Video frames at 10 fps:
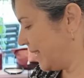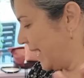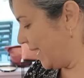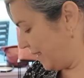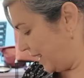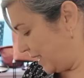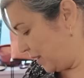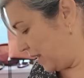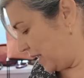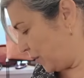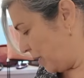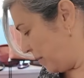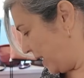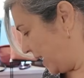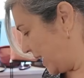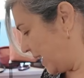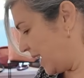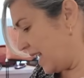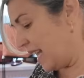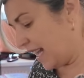yeah, that's what I'm thinking.
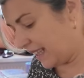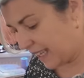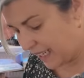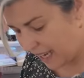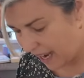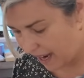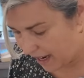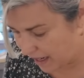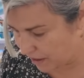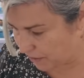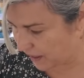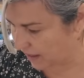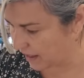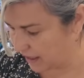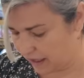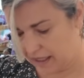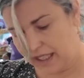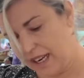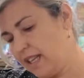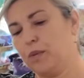And then I think this is
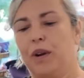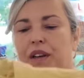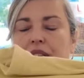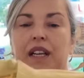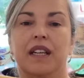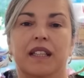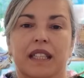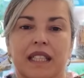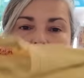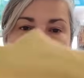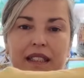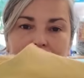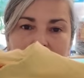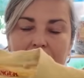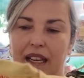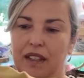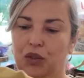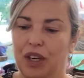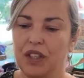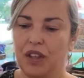the last one. This is
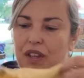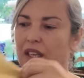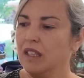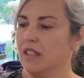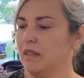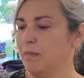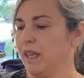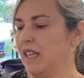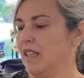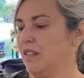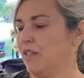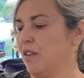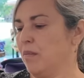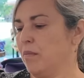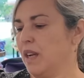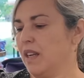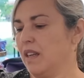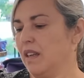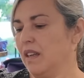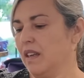Stranger Things, but it's from
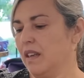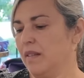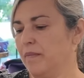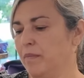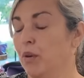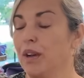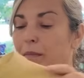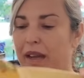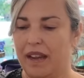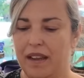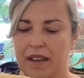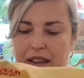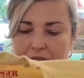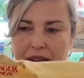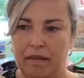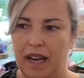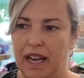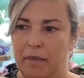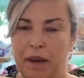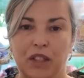Pull & Bear.
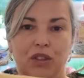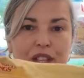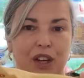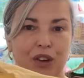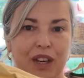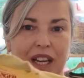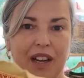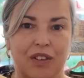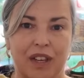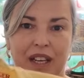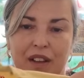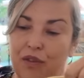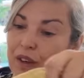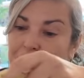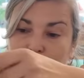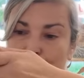My daughter got it on a thrift